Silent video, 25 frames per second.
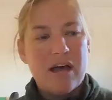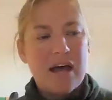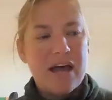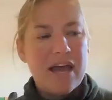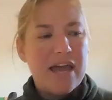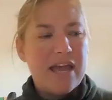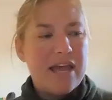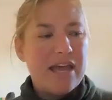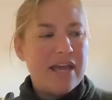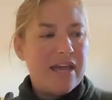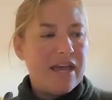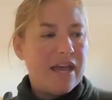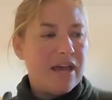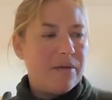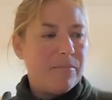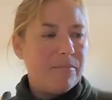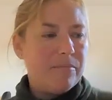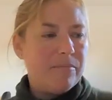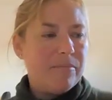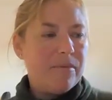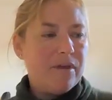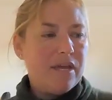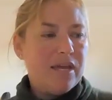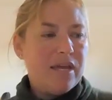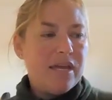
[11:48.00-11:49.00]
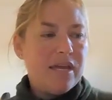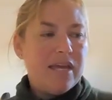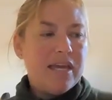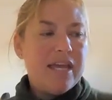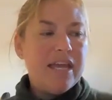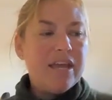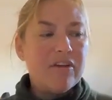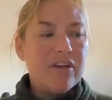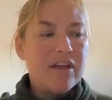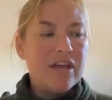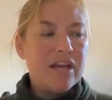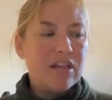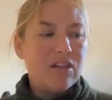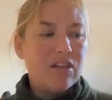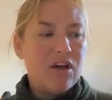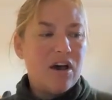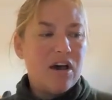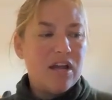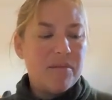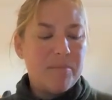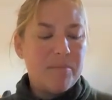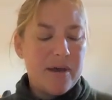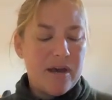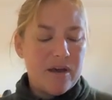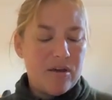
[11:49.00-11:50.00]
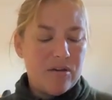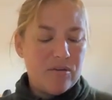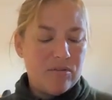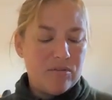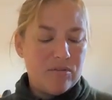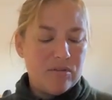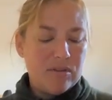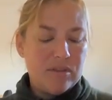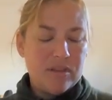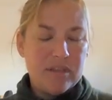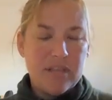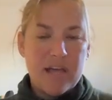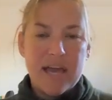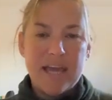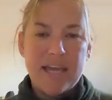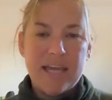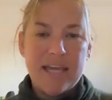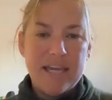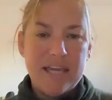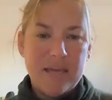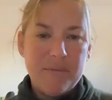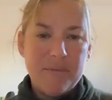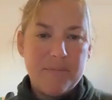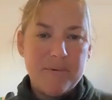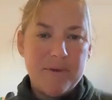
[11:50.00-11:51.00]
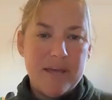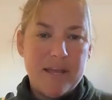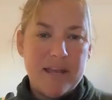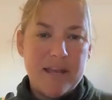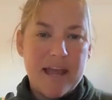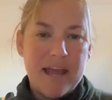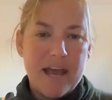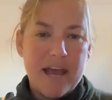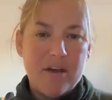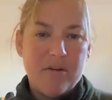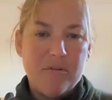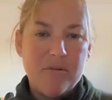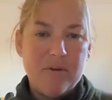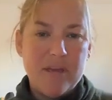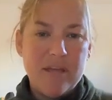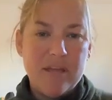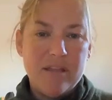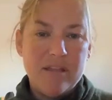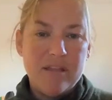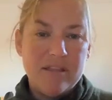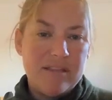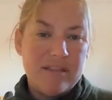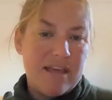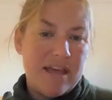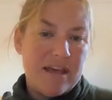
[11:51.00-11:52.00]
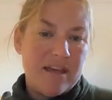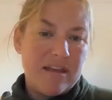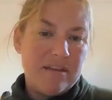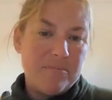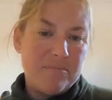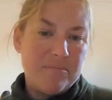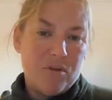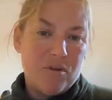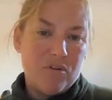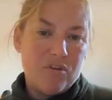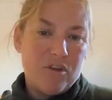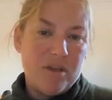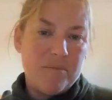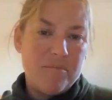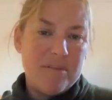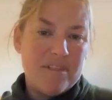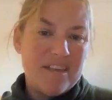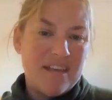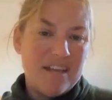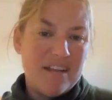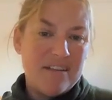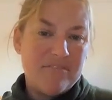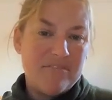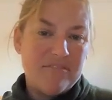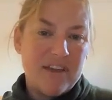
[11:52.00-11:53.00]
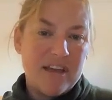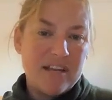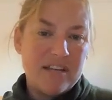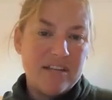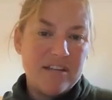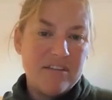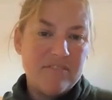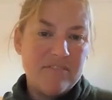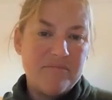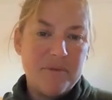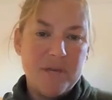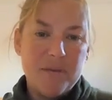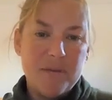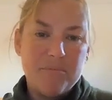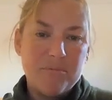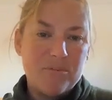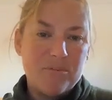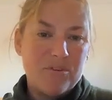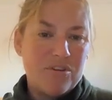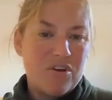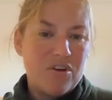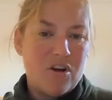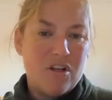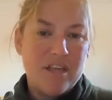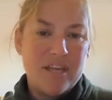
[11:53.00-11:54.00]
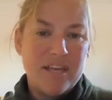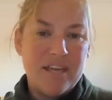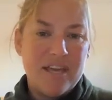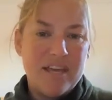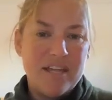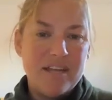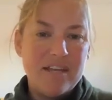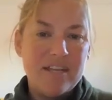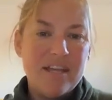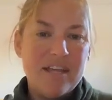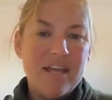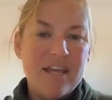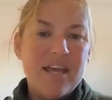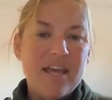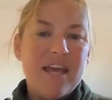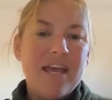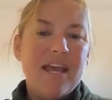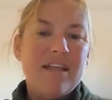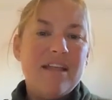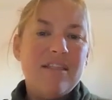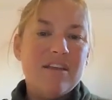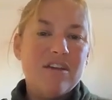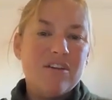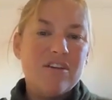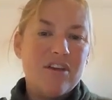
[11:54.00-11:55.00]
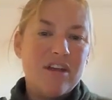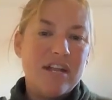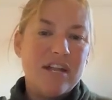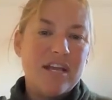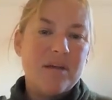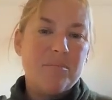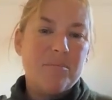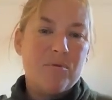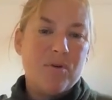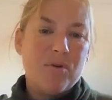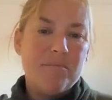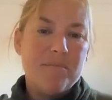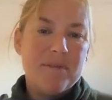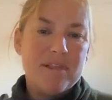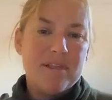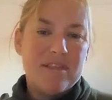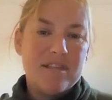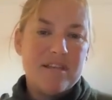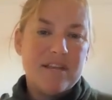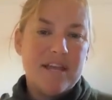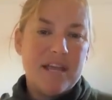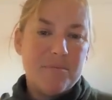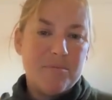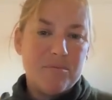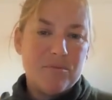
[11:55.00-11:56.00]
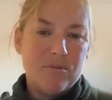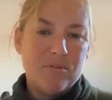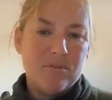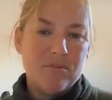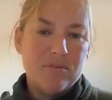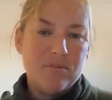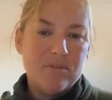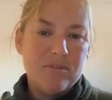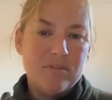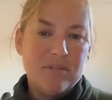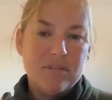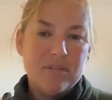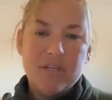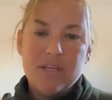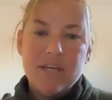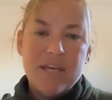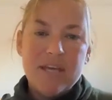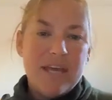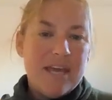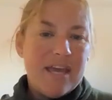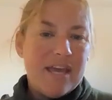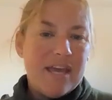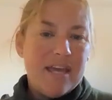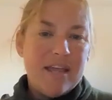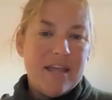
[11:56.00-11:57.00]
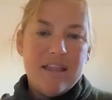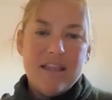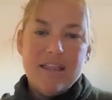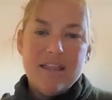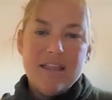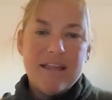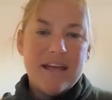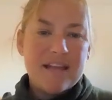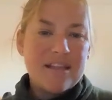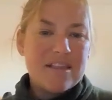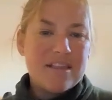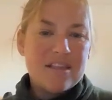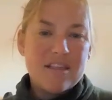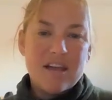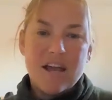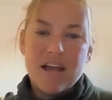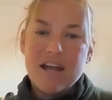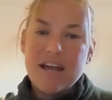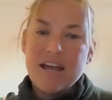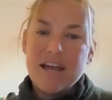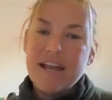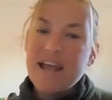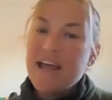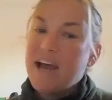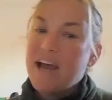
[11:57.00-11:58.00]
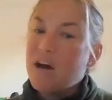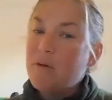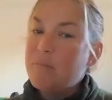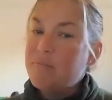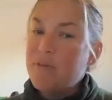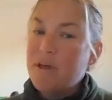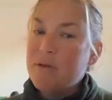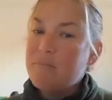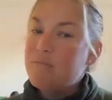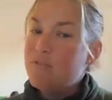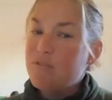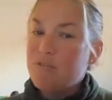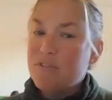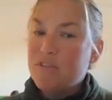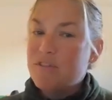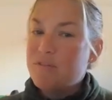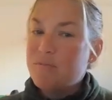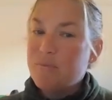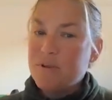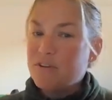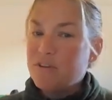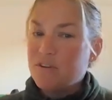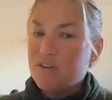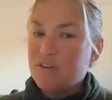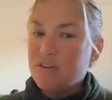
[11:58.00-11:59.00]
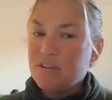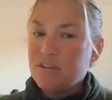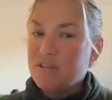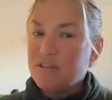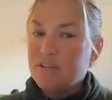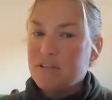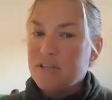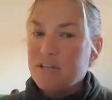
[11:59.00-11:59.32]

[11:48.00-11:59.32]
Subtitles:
I am hearing a lot about LIHEAP and how that program is ineffective. People are calling in and they're getting appointments in April. That's not going to help them through this winter.